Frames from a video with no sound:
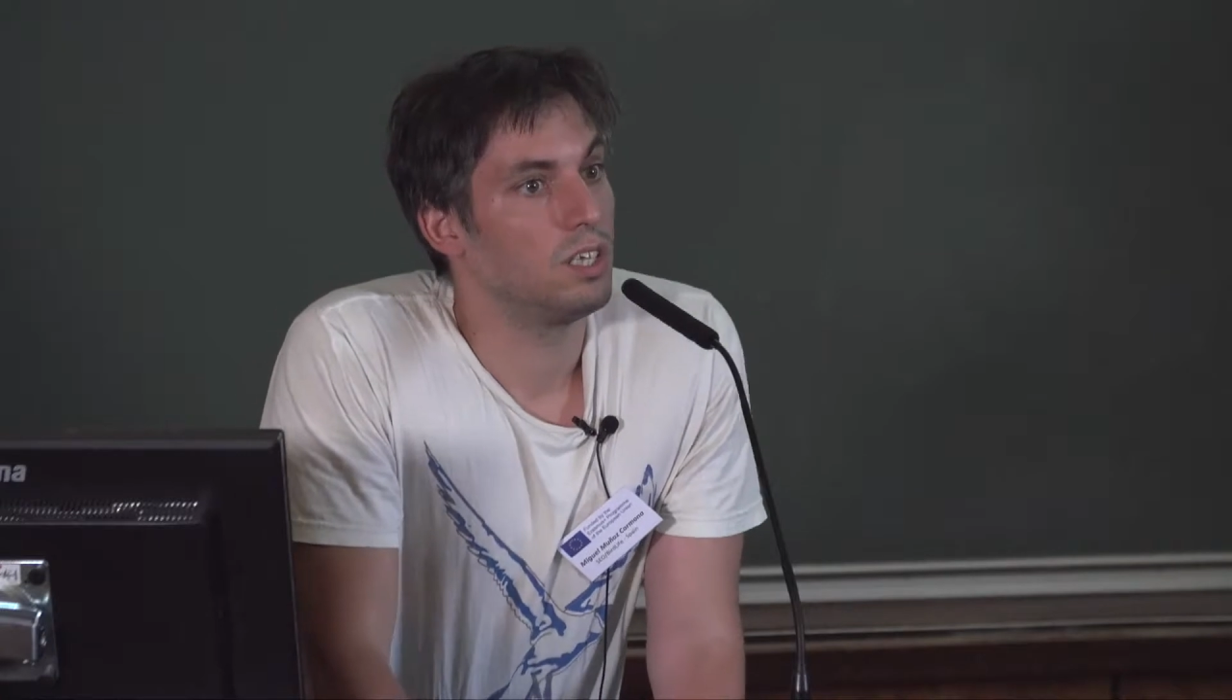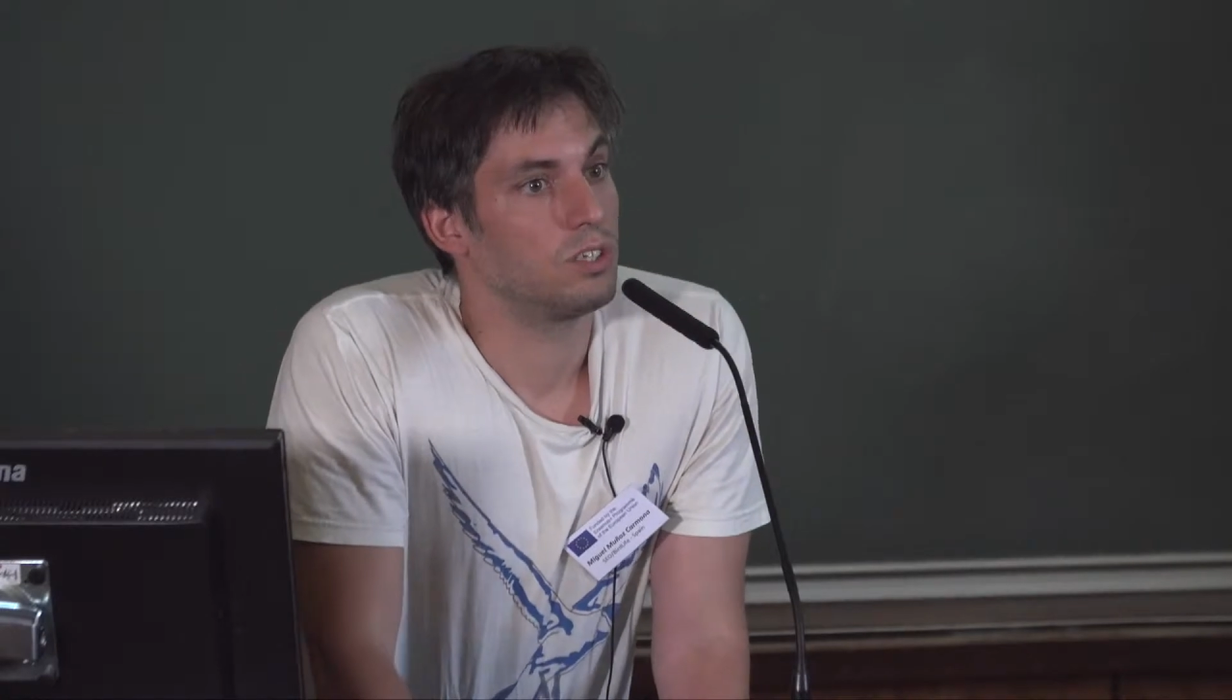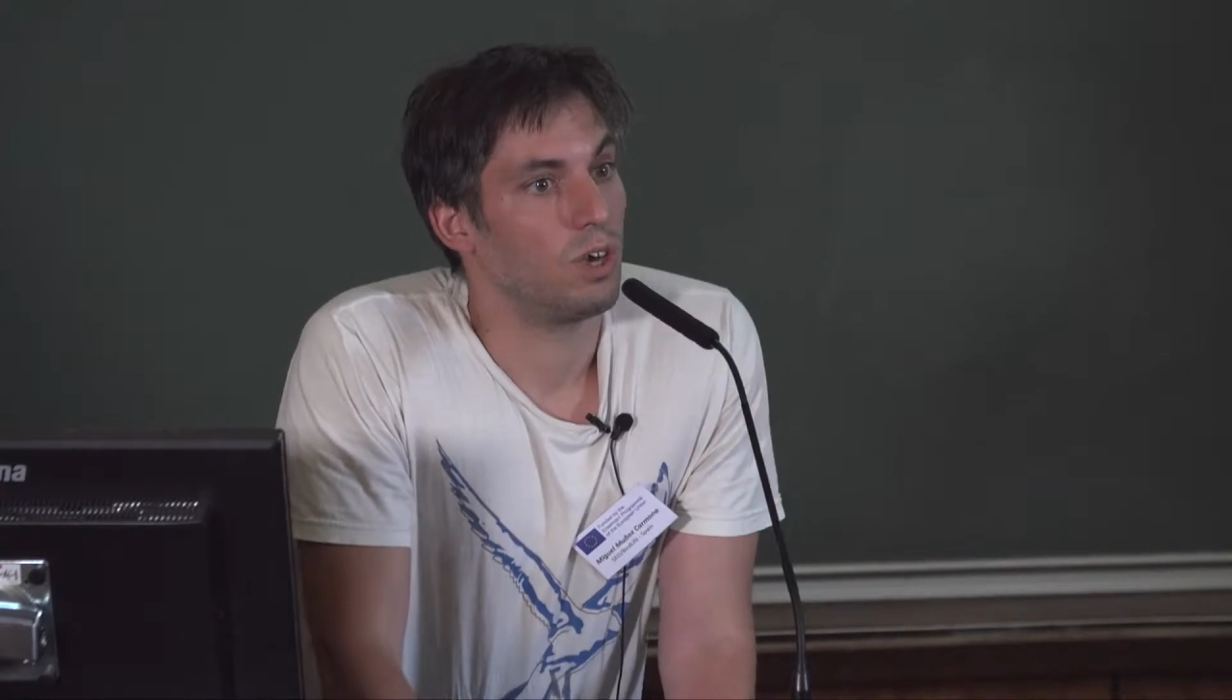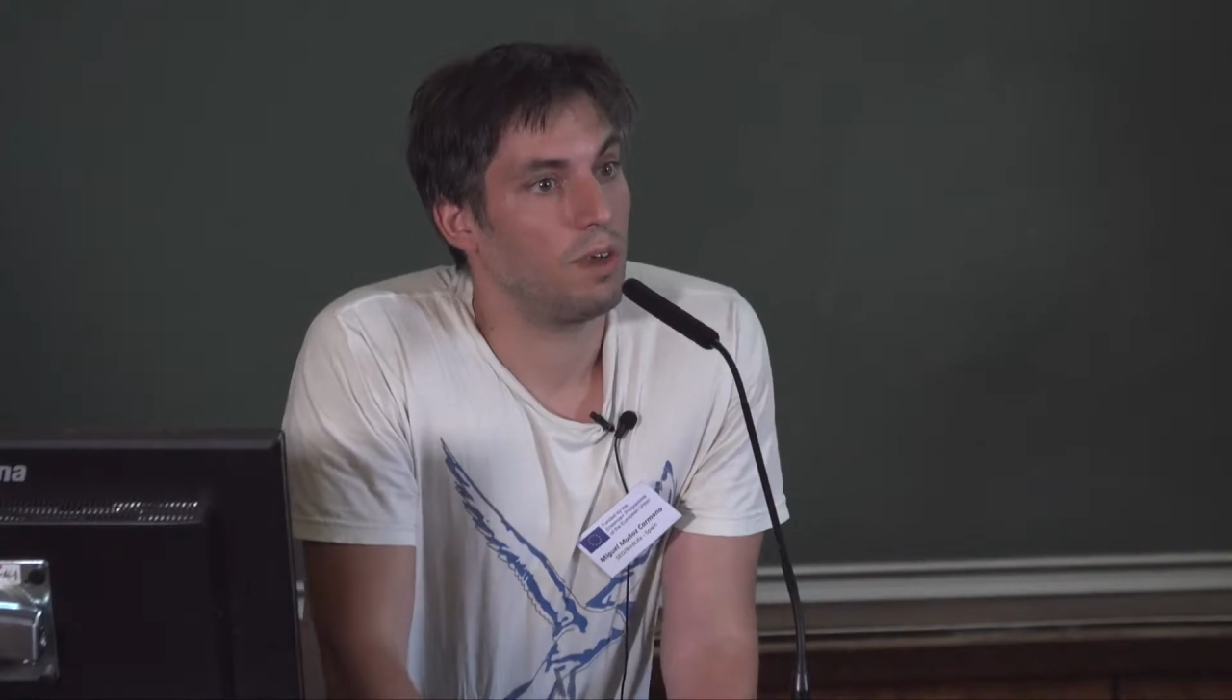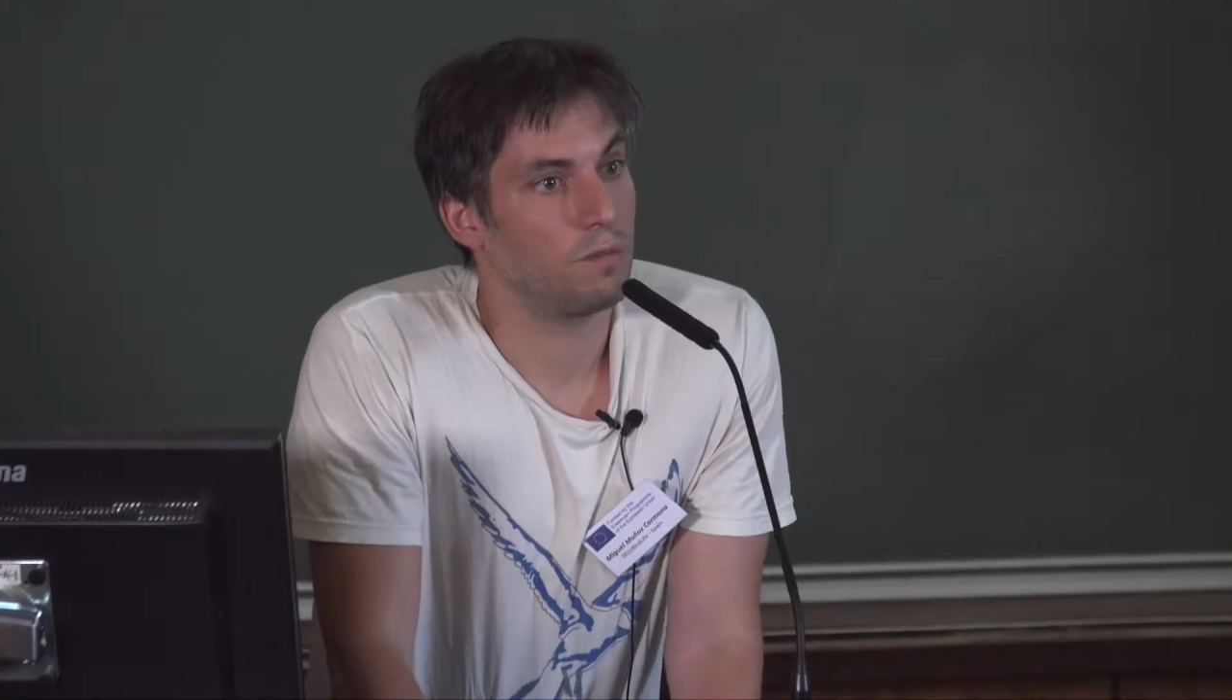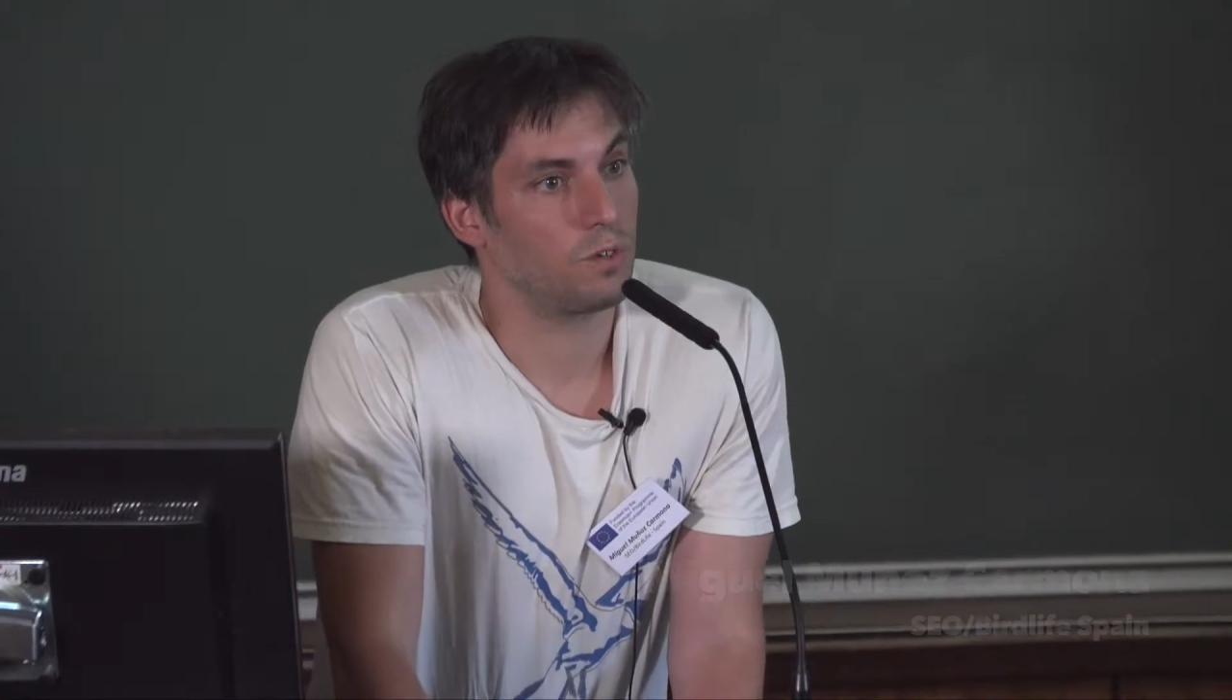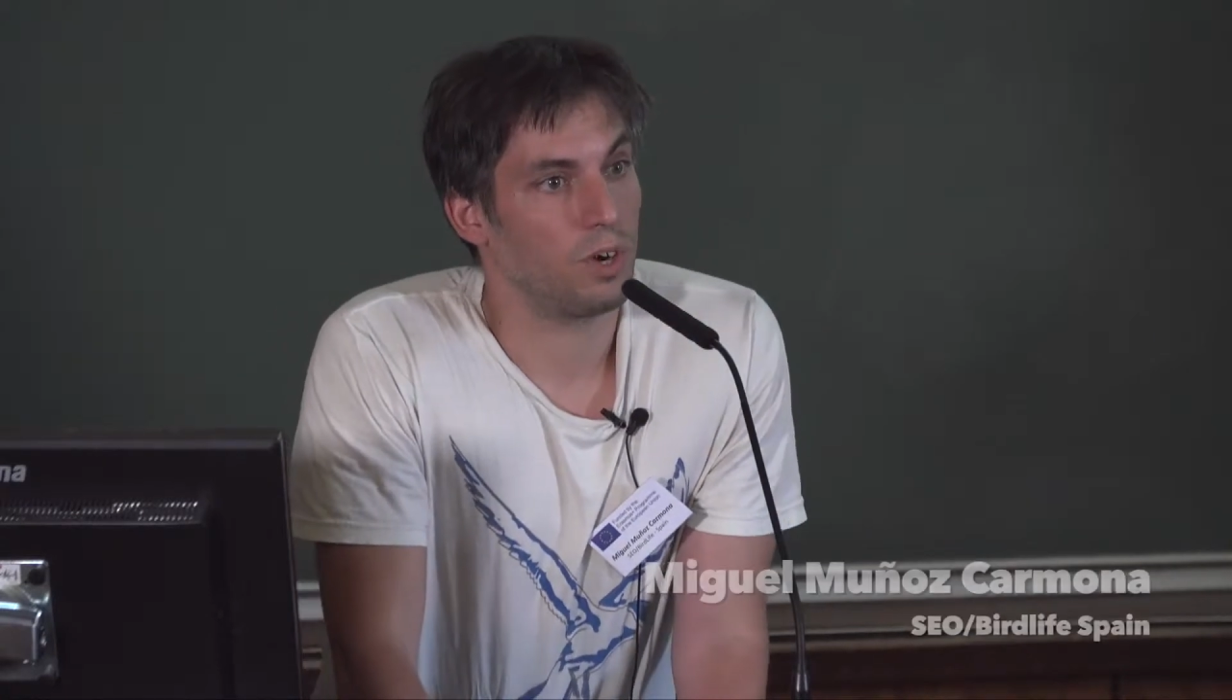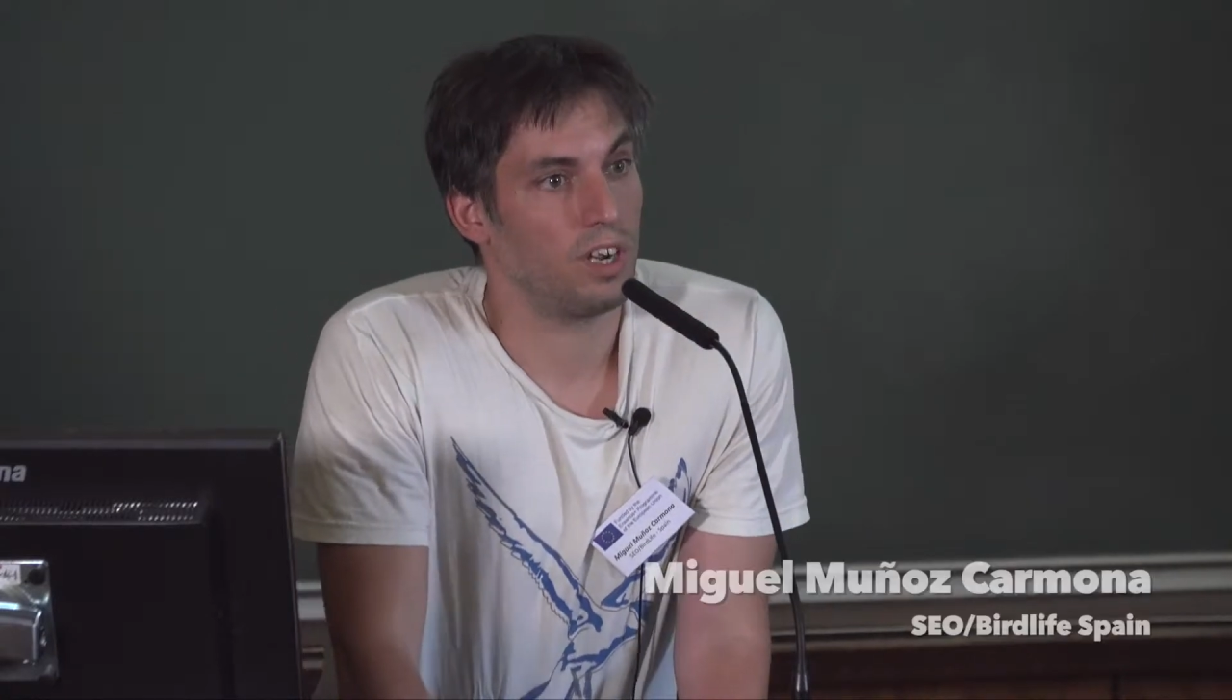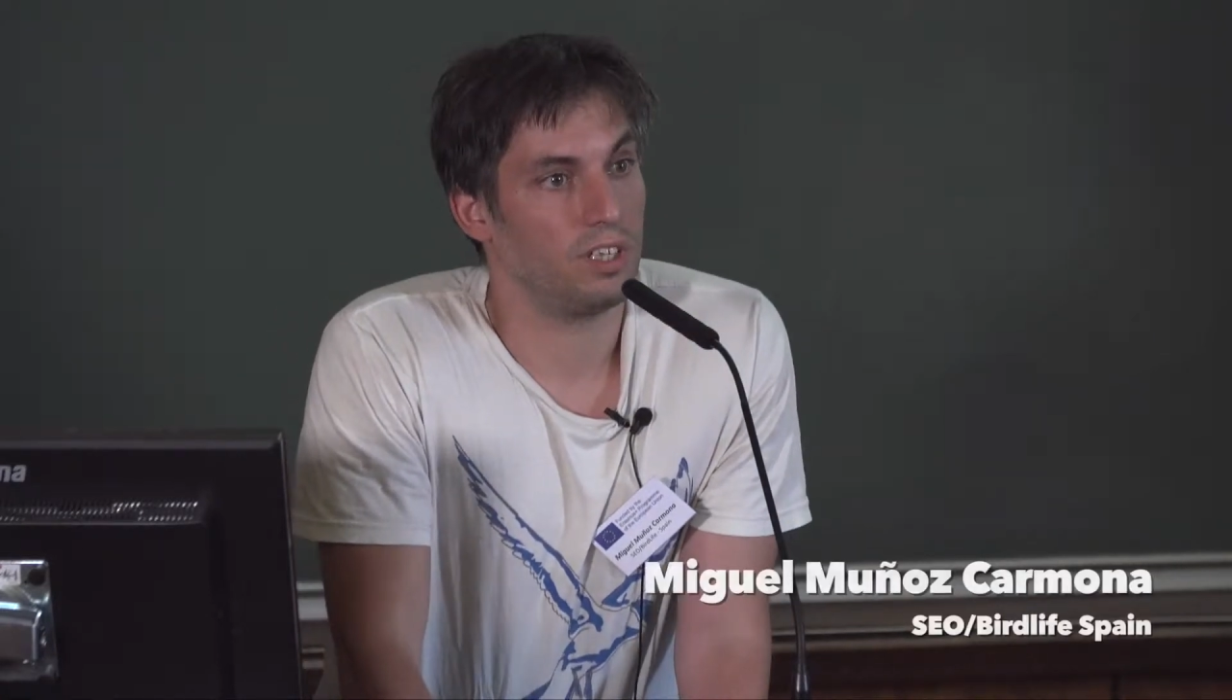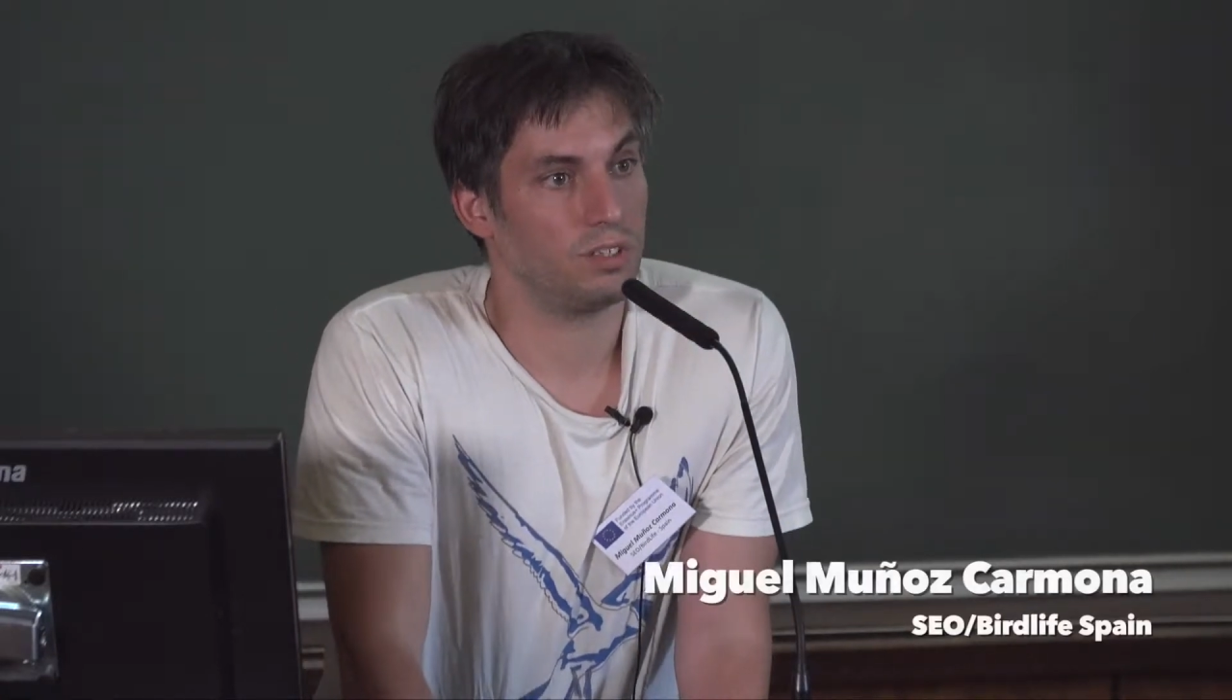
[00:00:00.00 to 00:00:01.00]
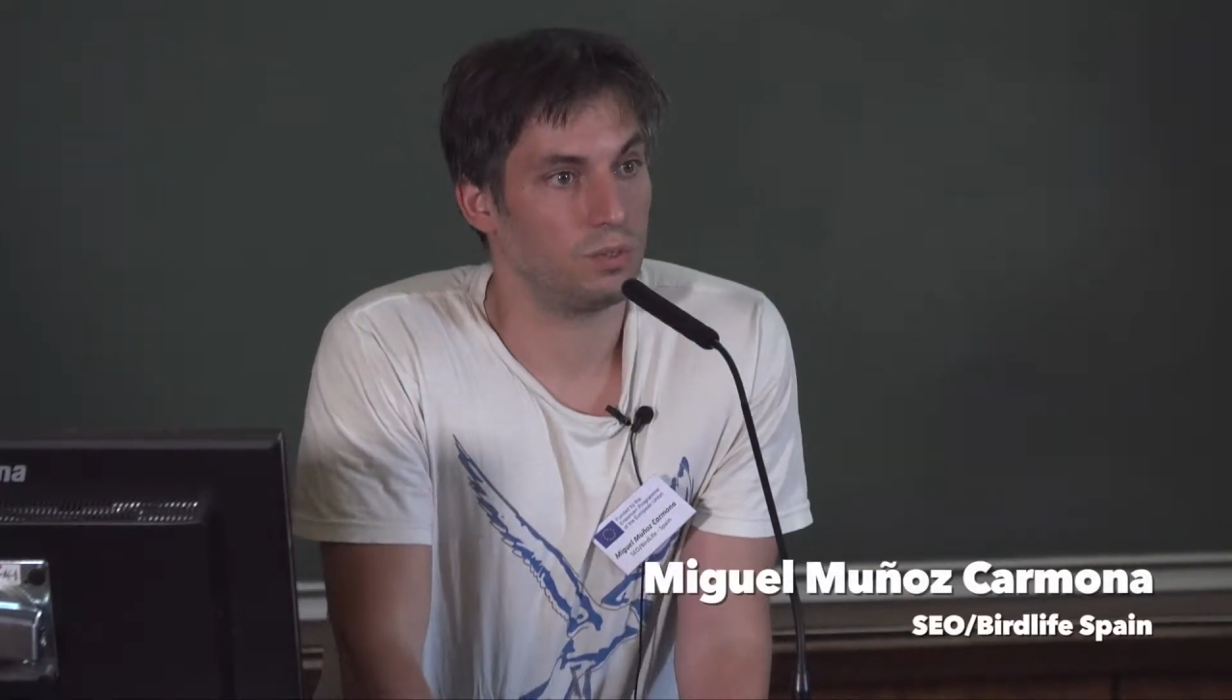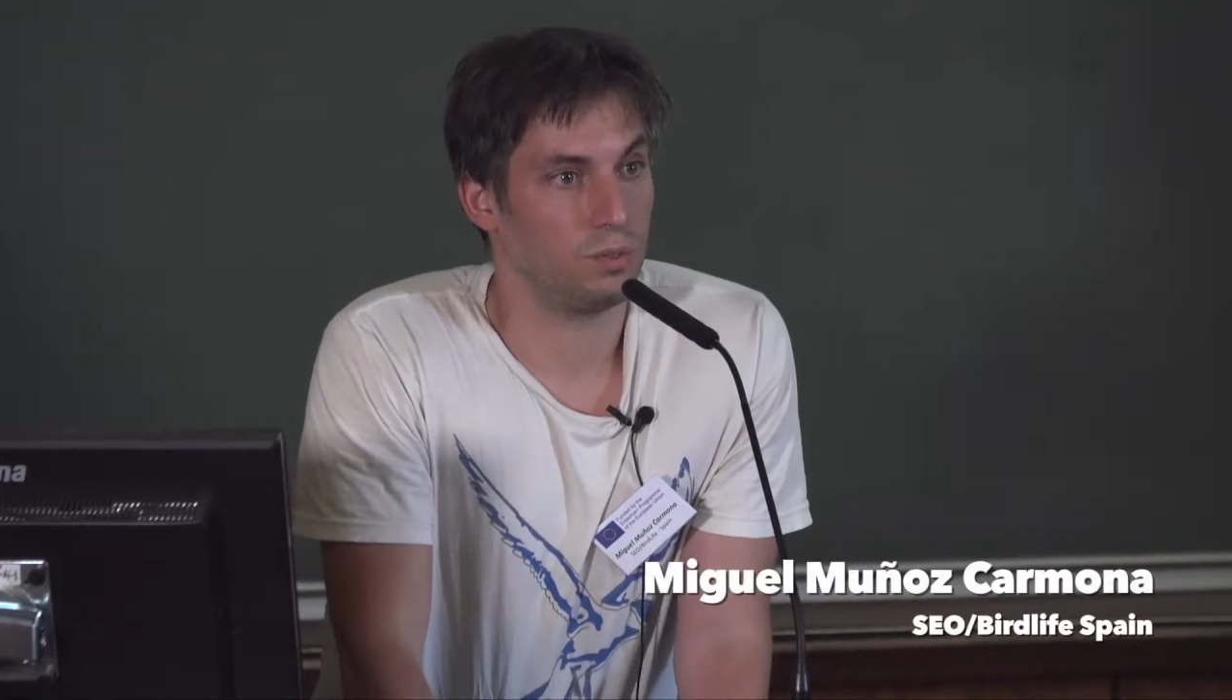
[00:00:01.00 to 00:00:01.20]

so I'm trying